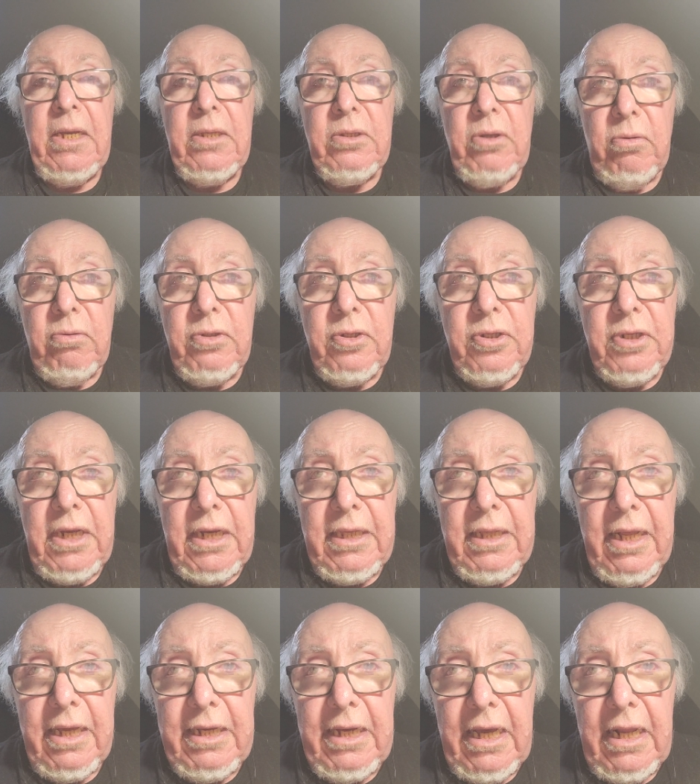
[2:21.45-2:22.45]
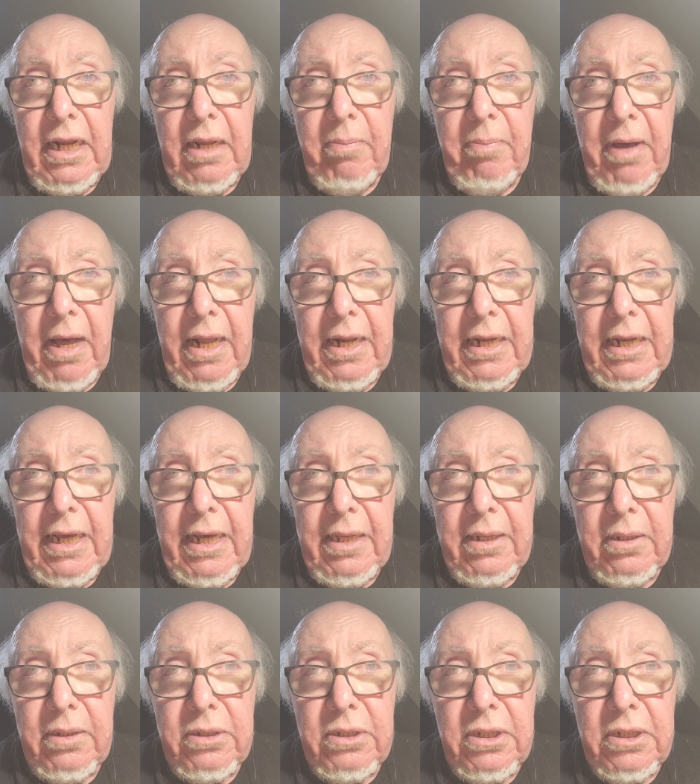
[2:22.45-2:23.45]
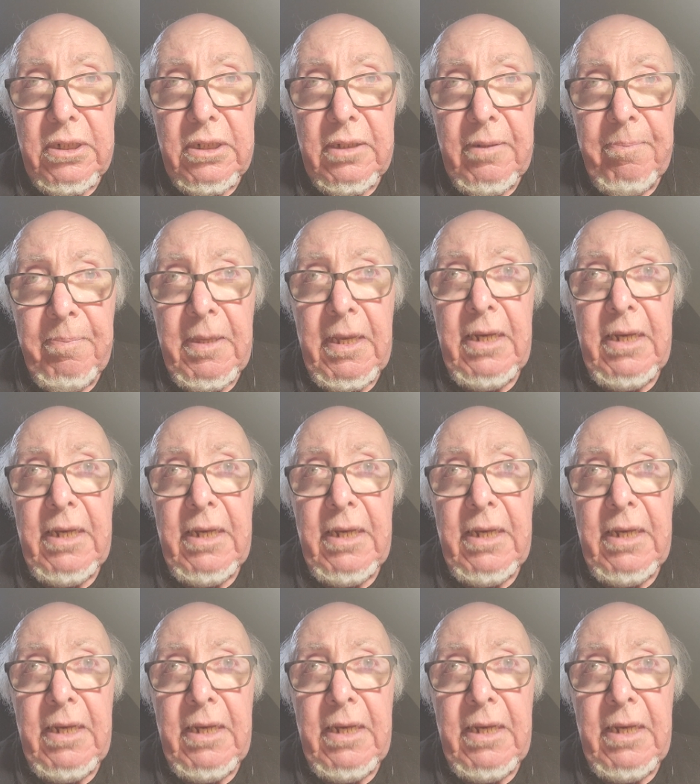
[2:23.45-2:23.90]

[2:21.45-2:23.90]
Don't sing like anybody else.